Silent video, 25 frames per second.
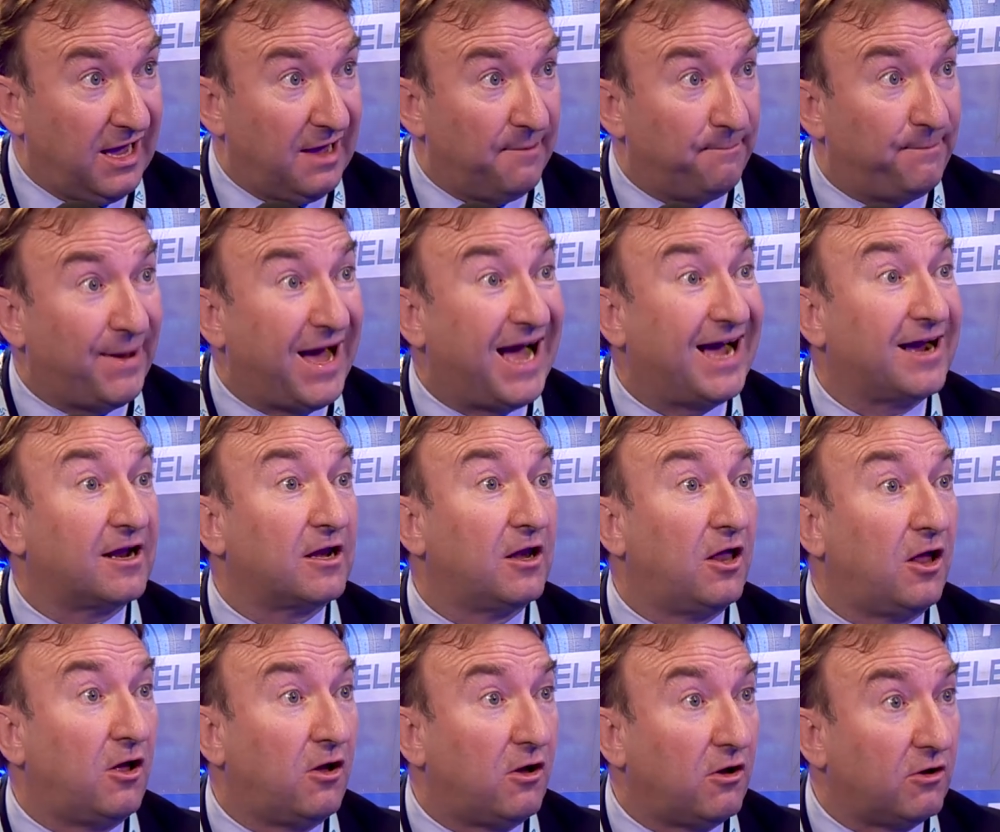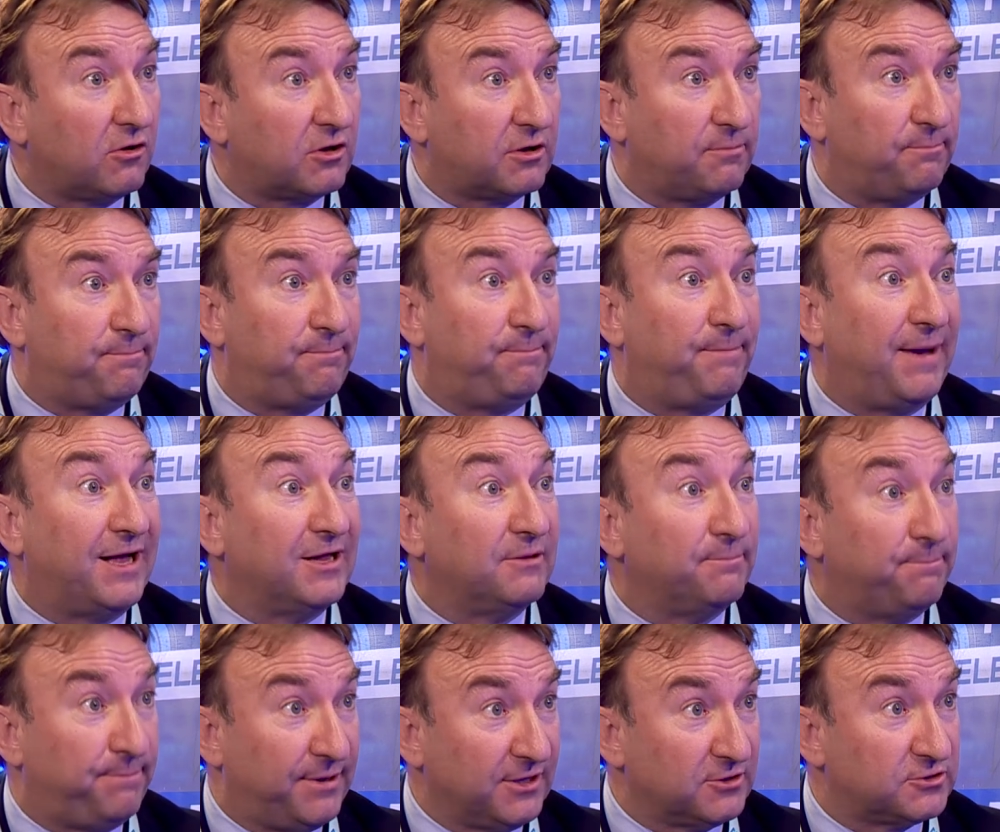backlog,
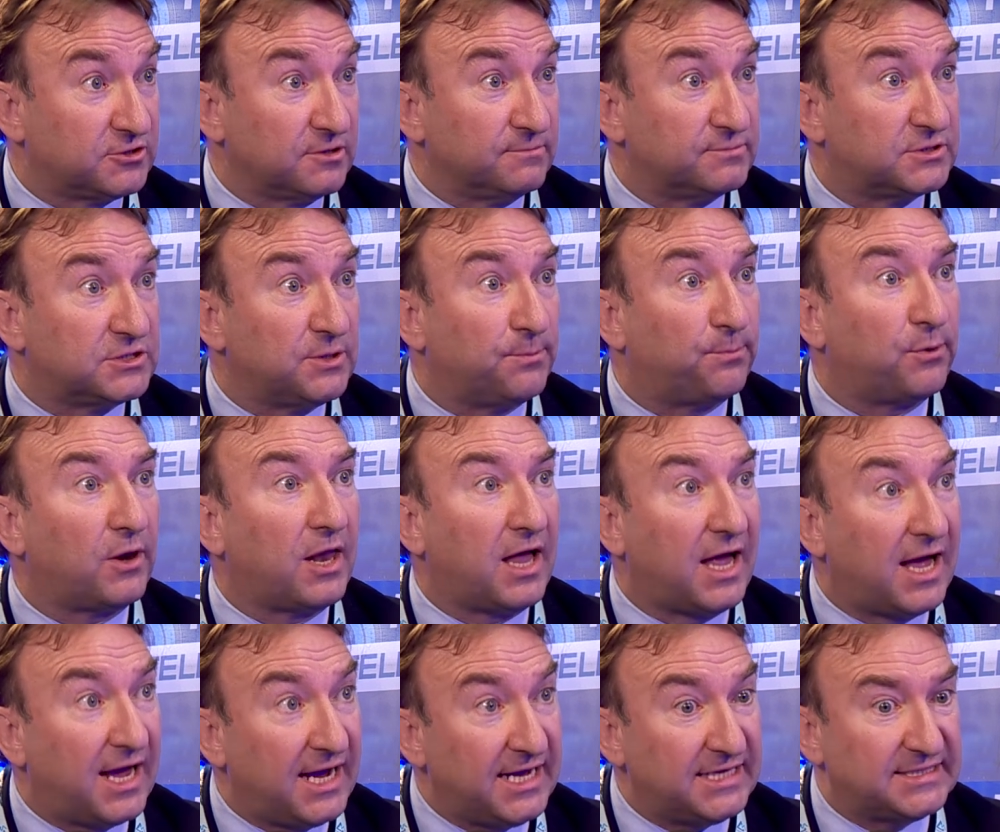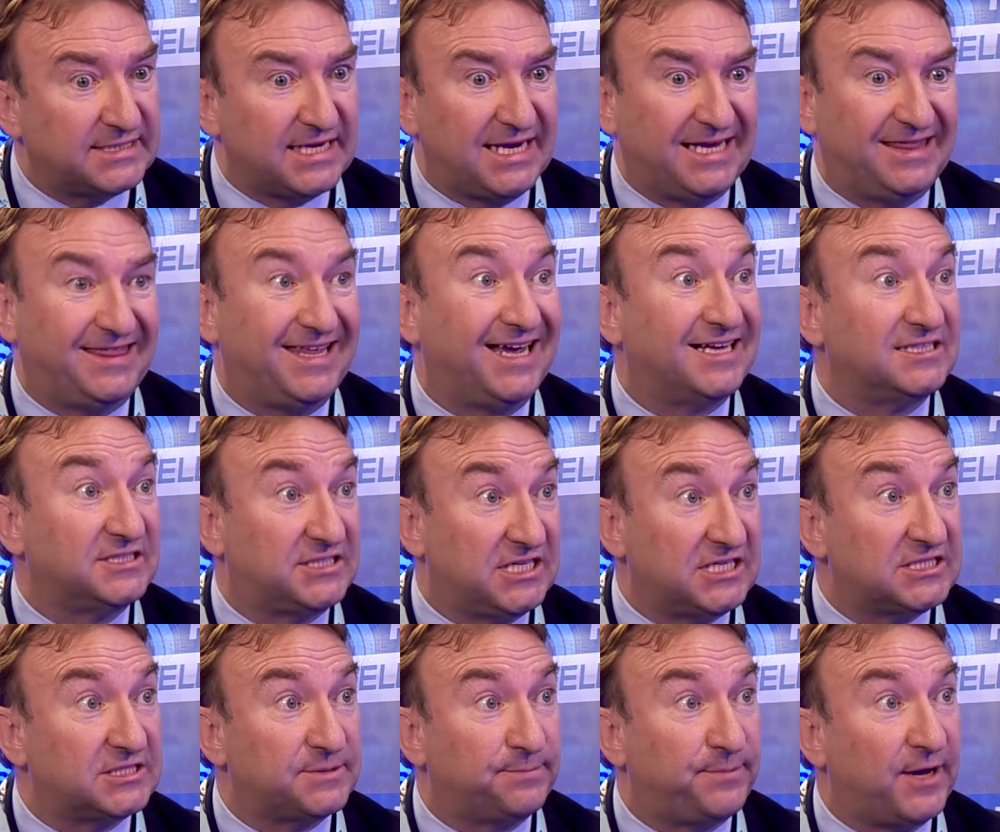built up supplies in the
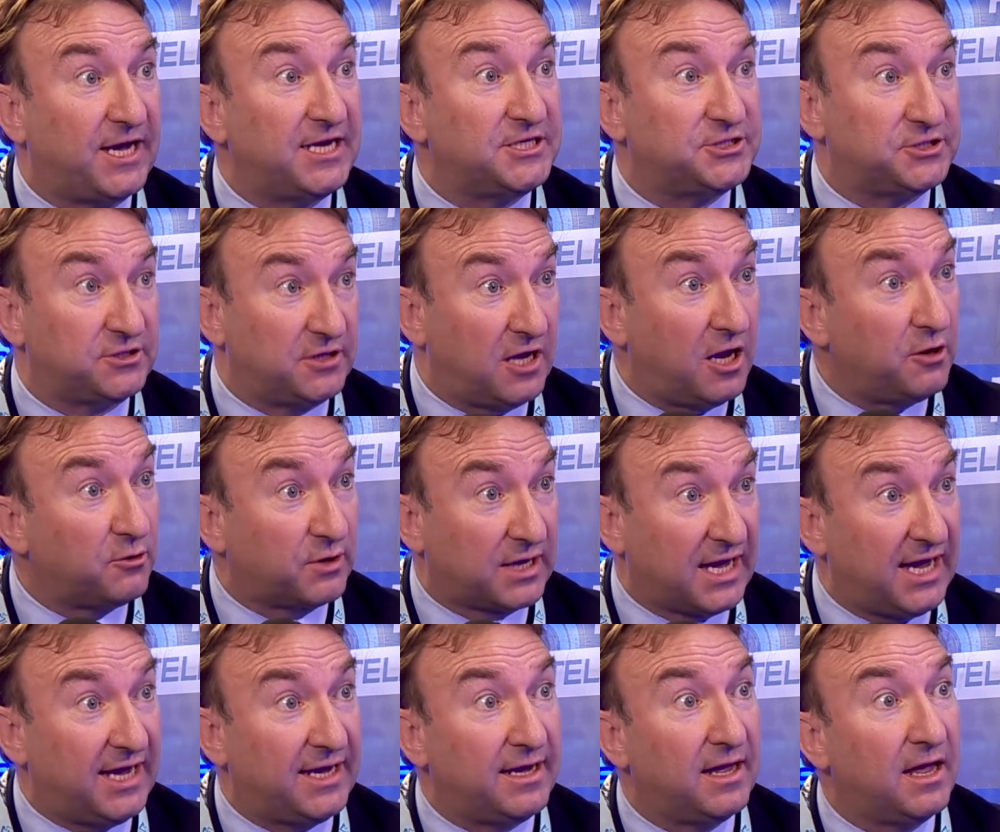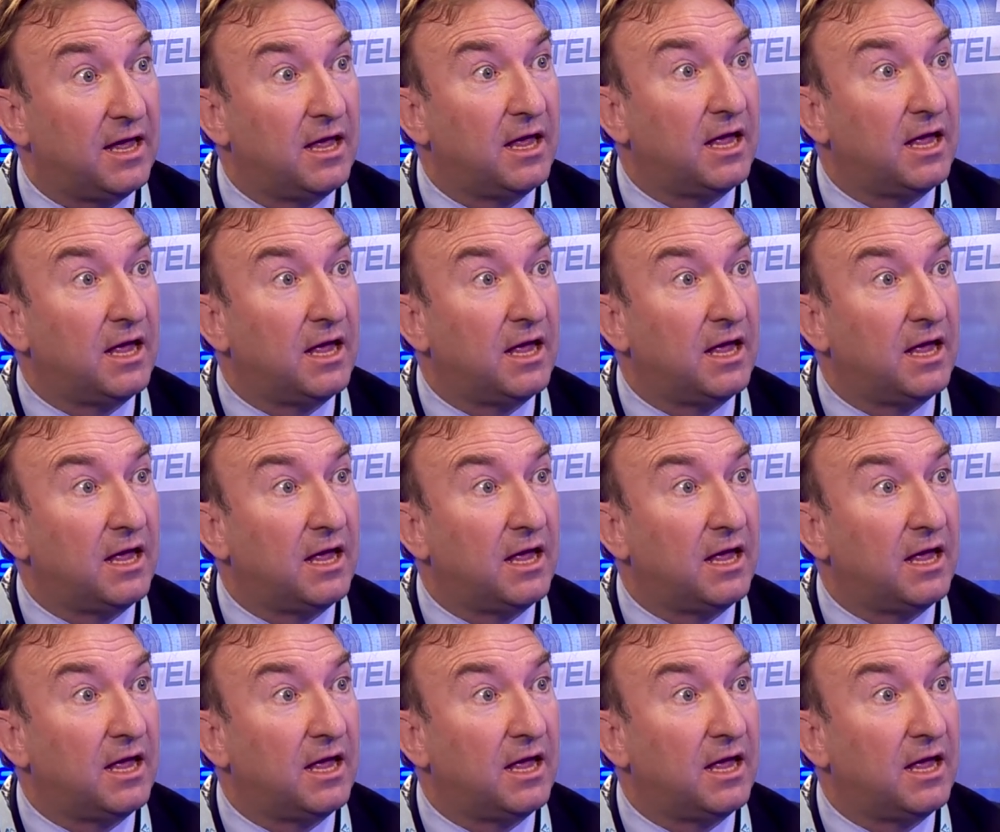anticipation, okay,